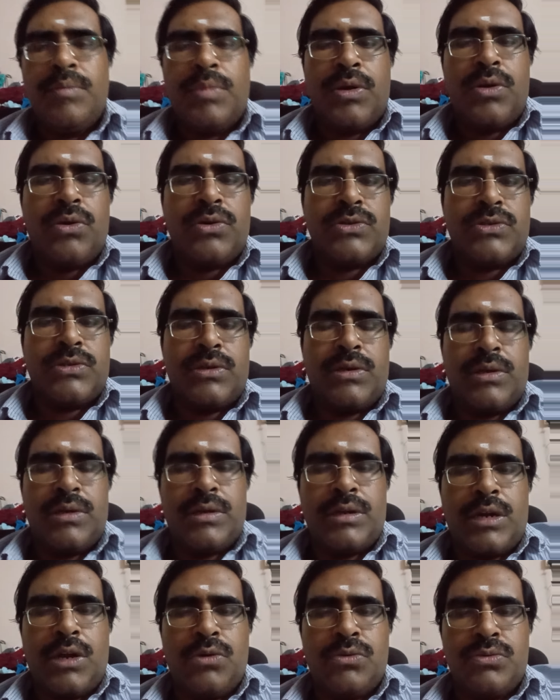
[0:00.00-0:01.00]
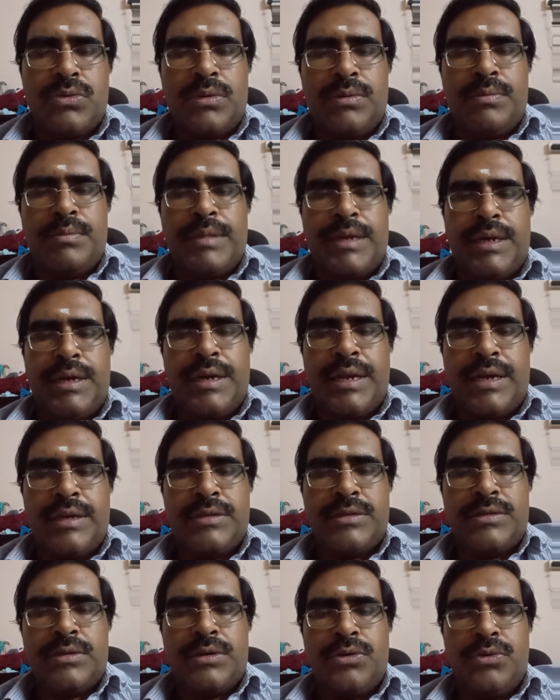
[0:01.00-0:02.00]
because now the India
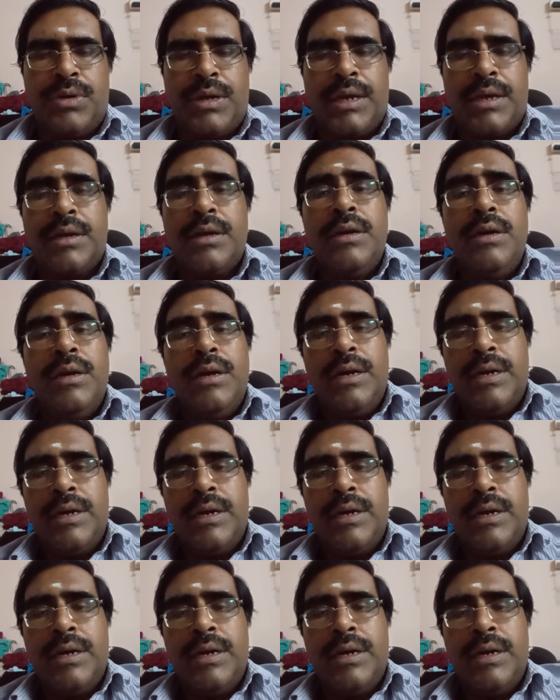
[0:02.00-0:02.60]
is doing